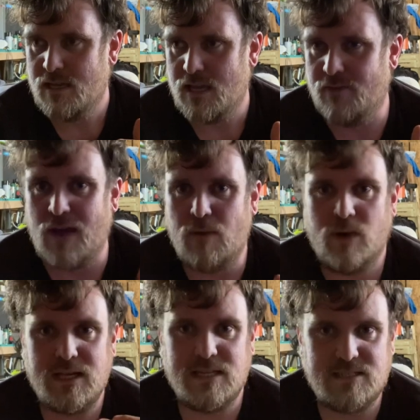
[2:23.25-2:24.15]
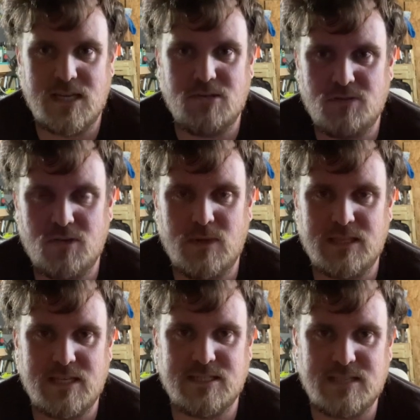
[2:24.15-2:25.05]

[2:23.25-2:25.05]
if I want to continue doing this,